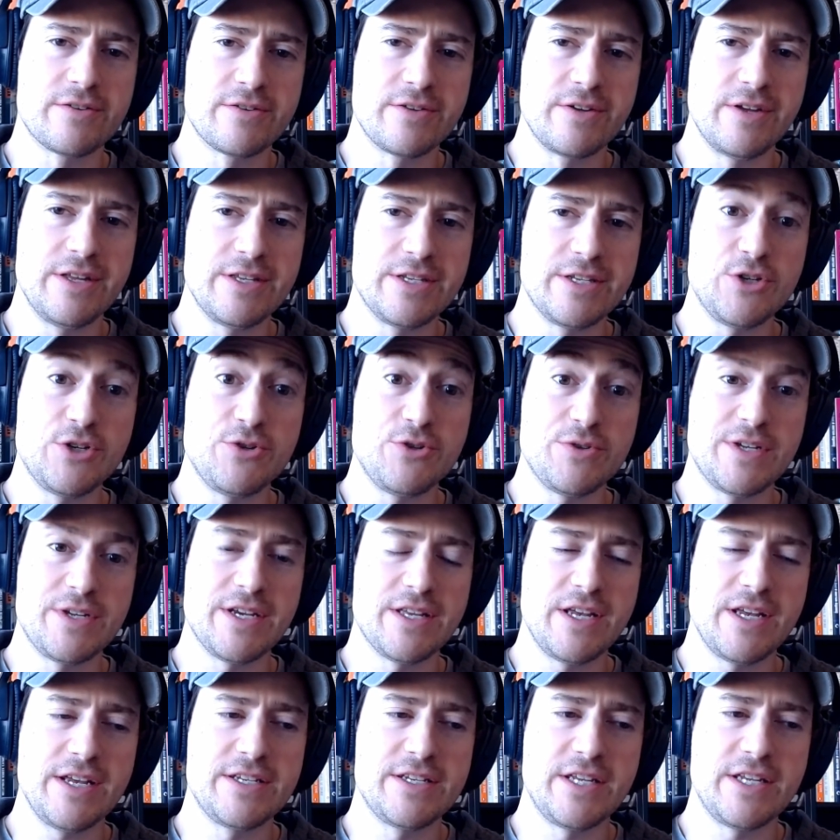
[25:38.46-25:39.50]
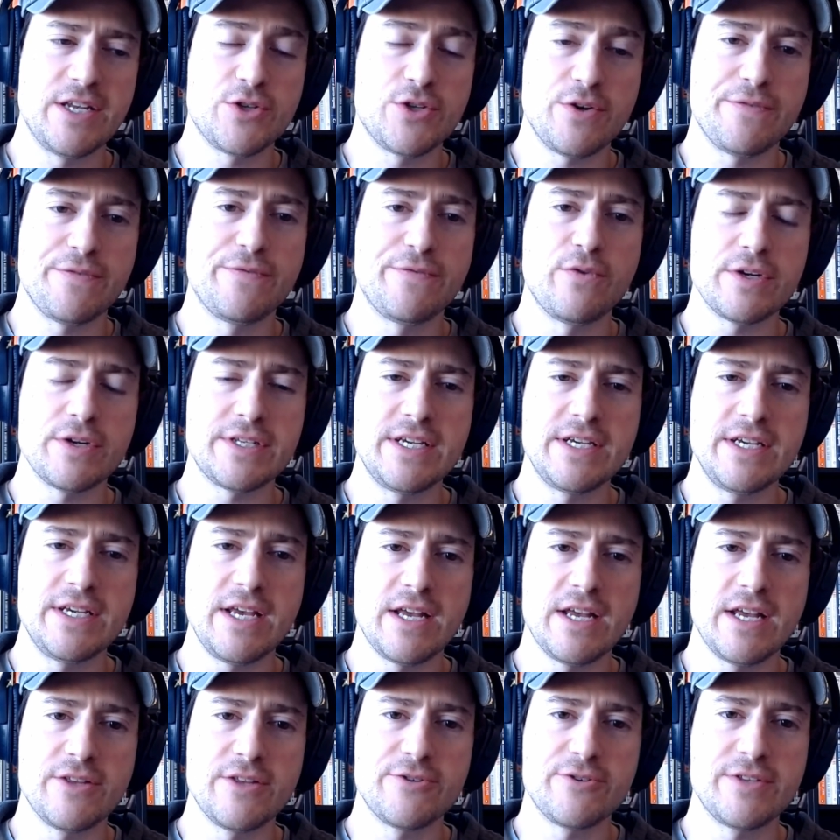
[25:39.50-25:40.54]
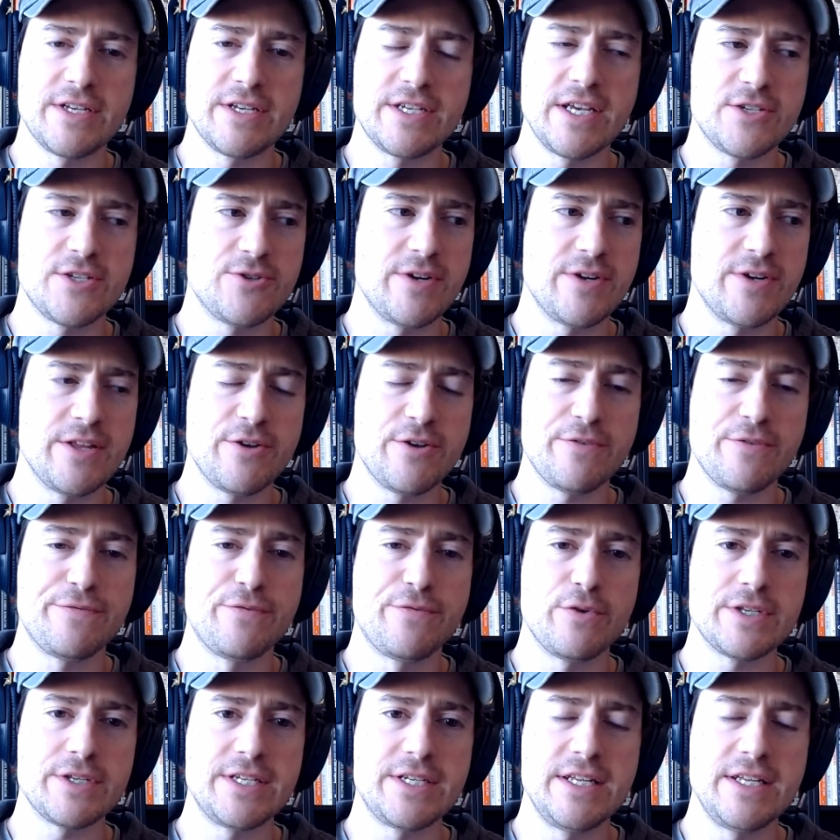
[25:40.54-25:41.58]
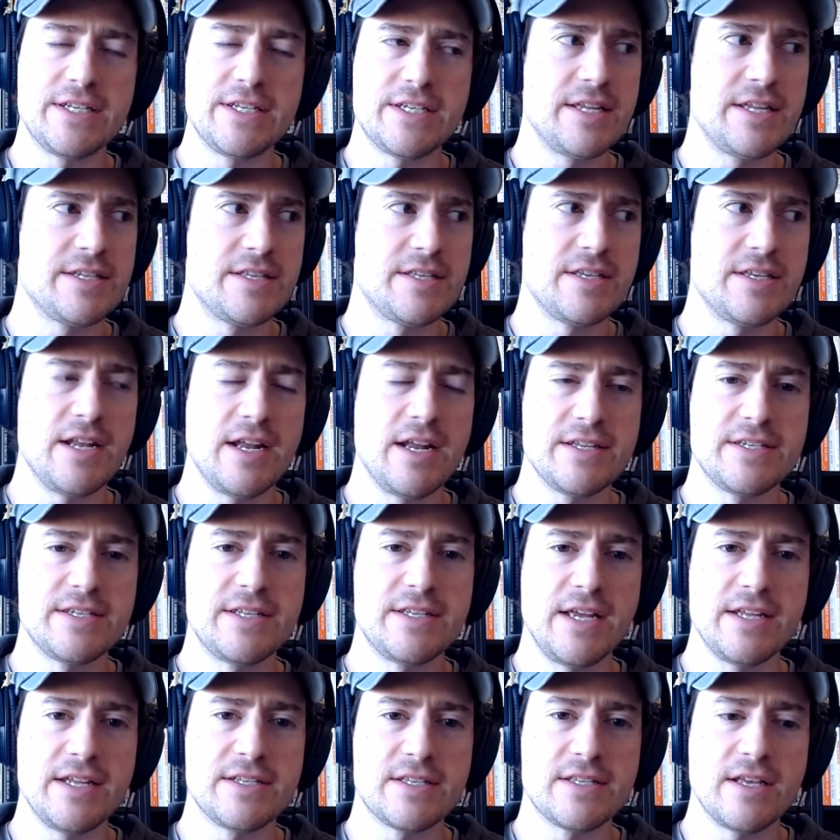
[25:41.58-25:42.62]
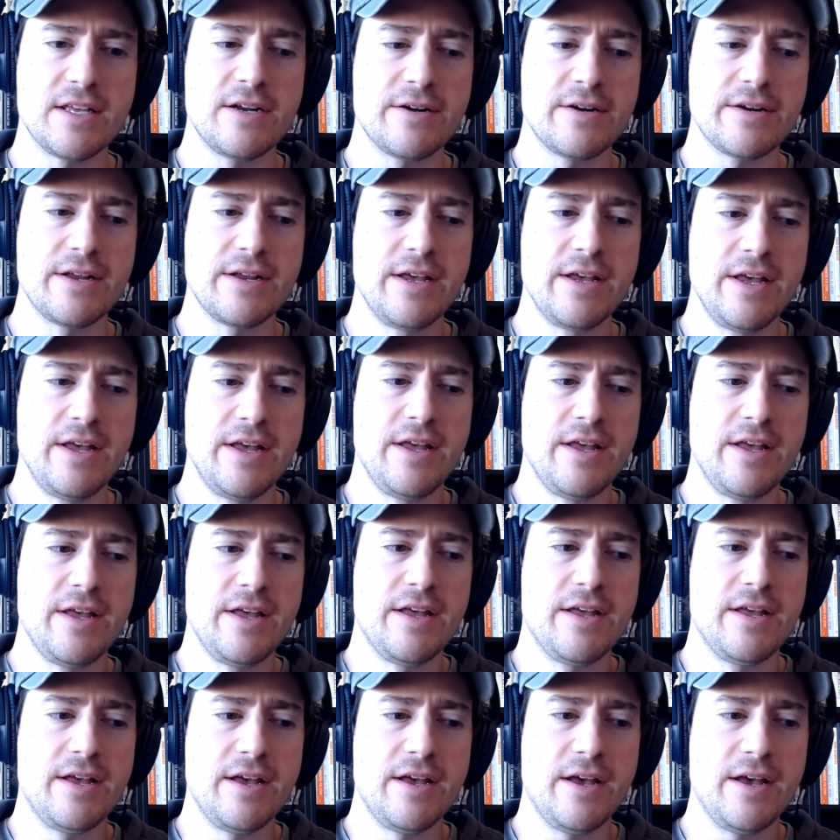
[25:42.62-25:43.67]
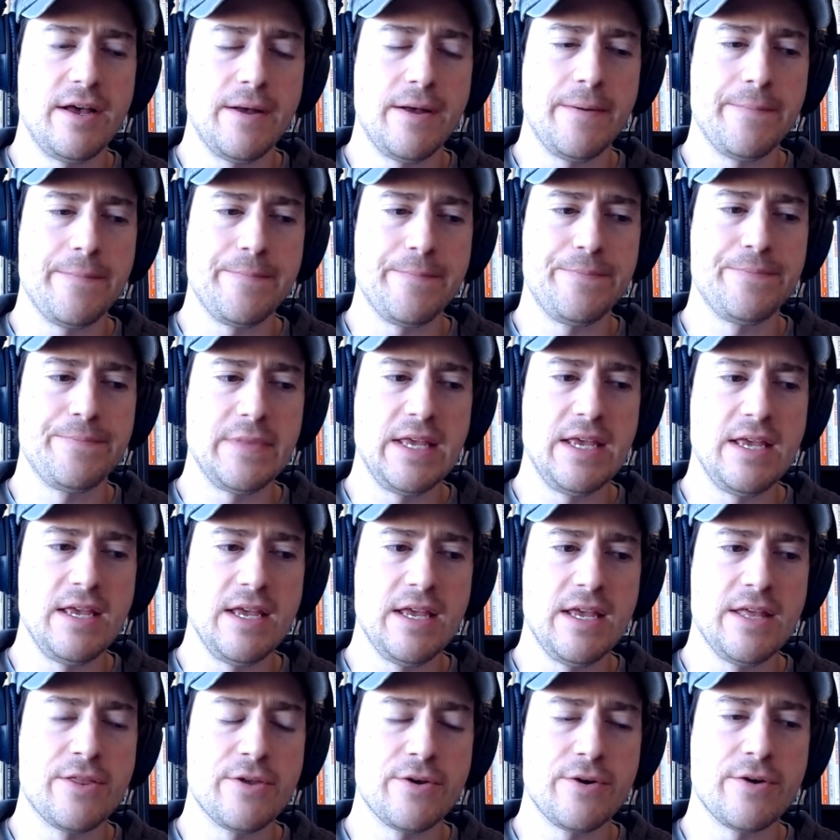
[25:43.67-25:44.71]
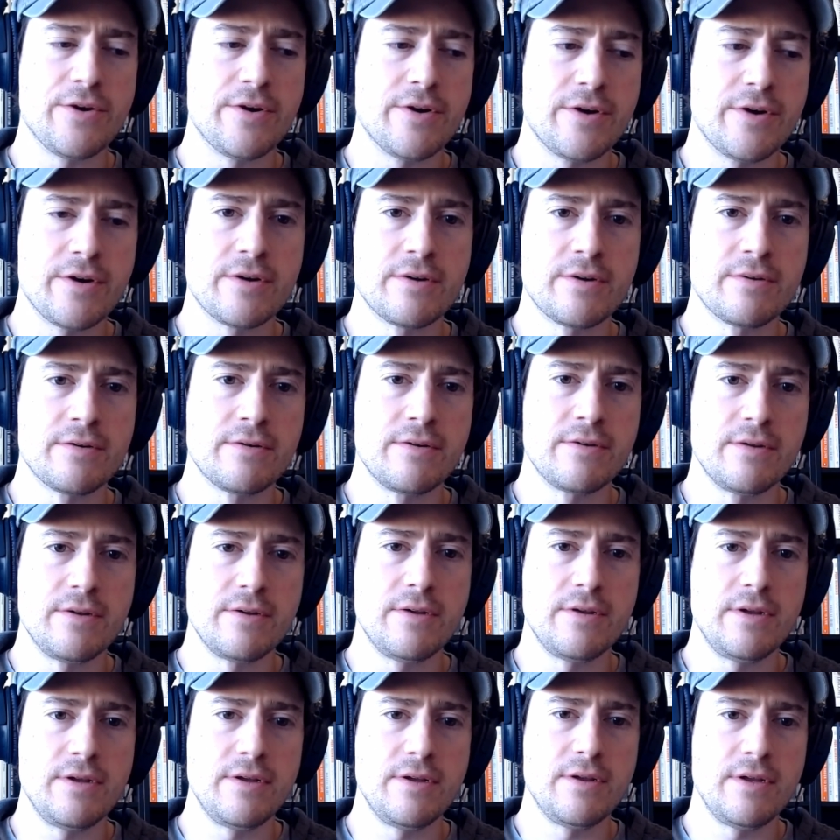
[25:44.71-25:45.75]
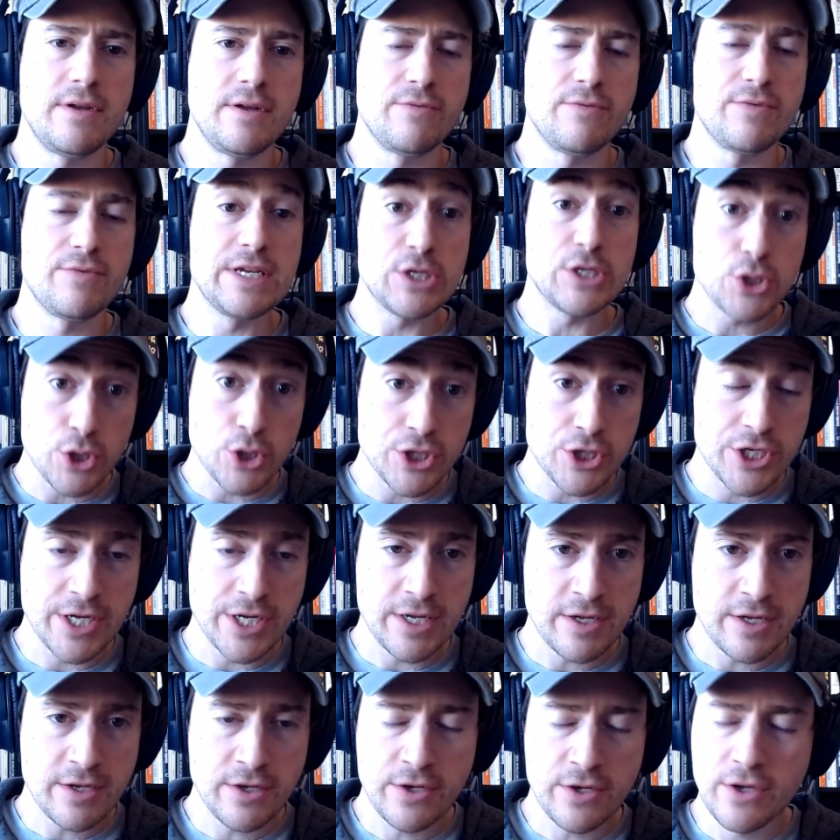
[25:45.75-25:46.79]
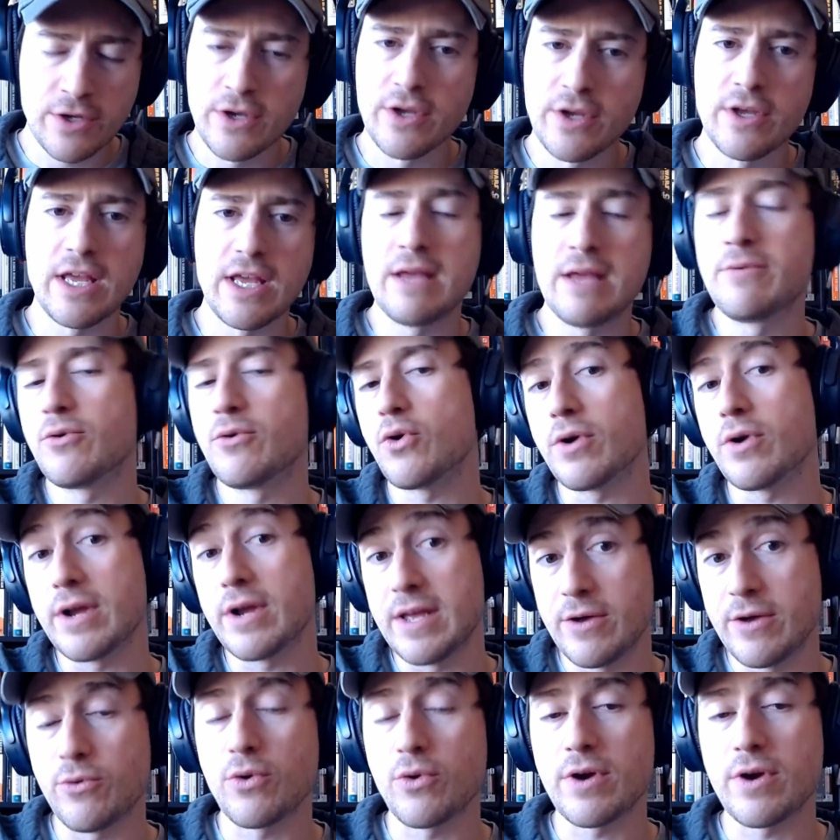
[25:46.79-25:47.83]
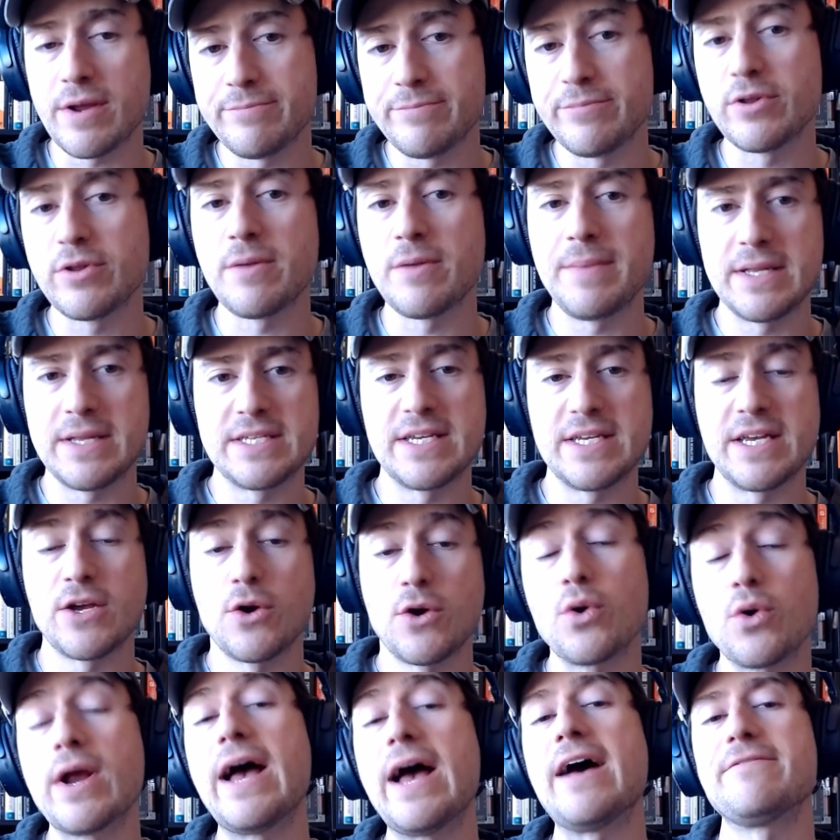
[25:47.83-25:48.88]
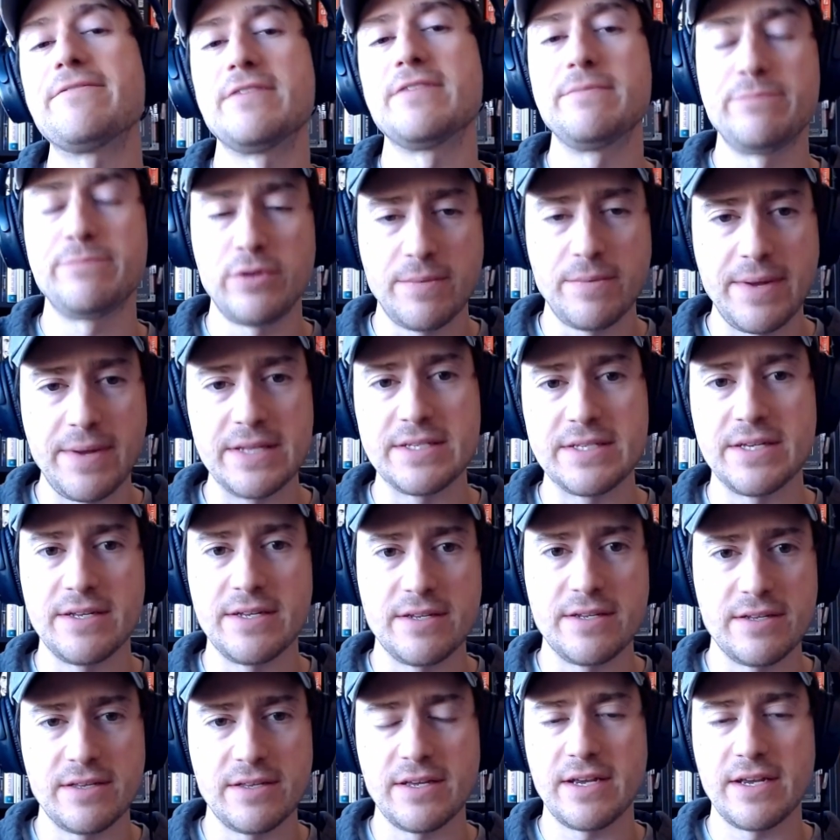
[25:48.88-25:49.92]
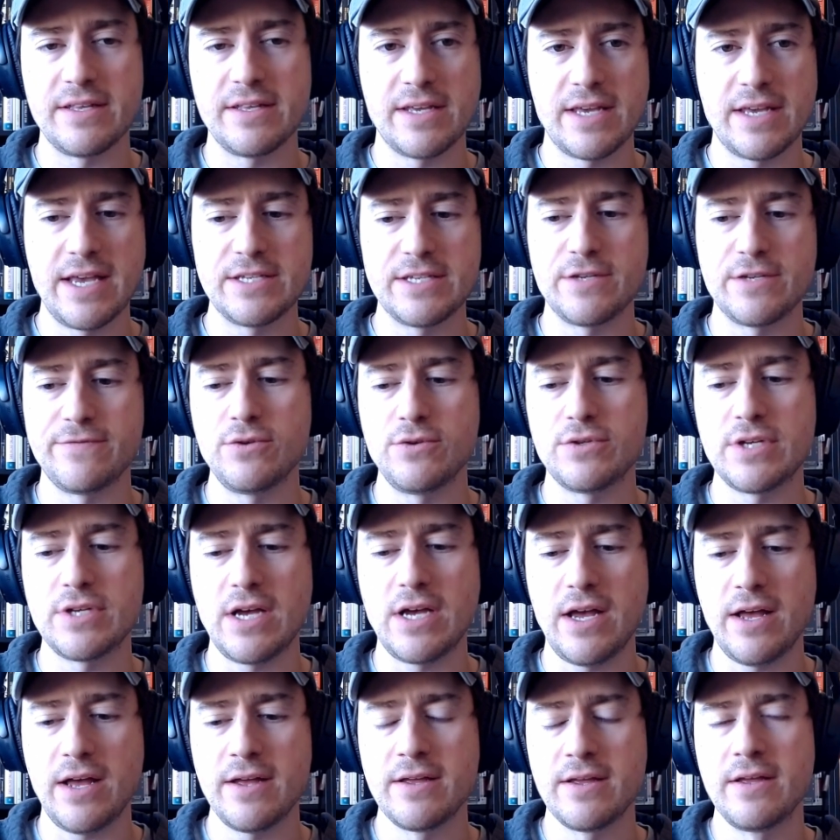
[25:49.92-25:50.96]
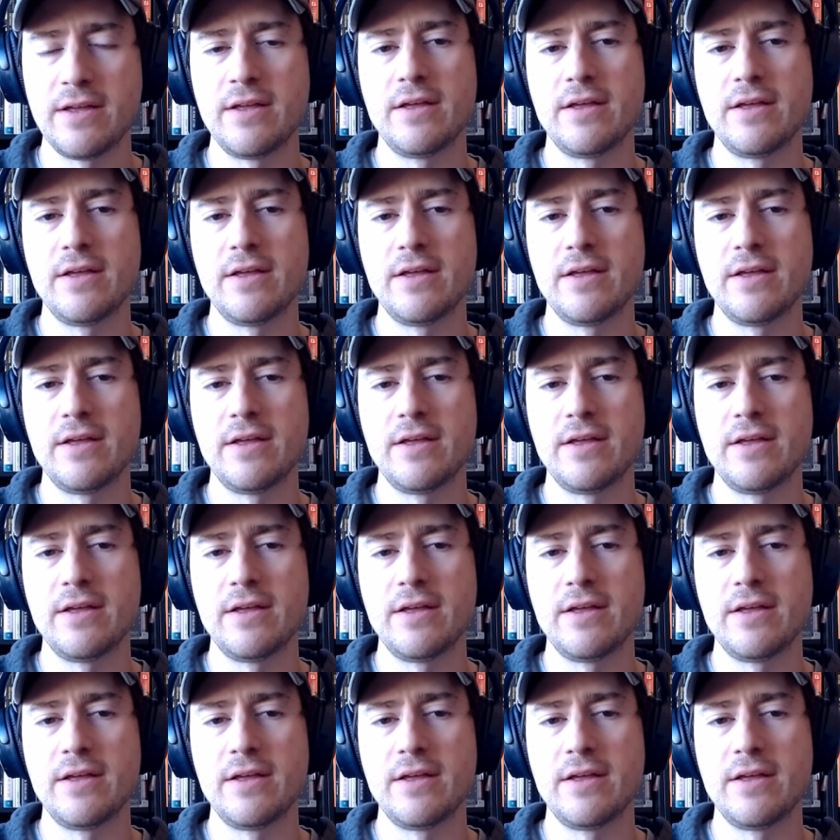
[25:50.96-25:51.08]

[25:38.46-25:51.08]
it's interesting. In the United States, there are 14. I learned this yesterday. There are 14 states in the United States that are either researching or implementing or have implemented, like in the case of Utah,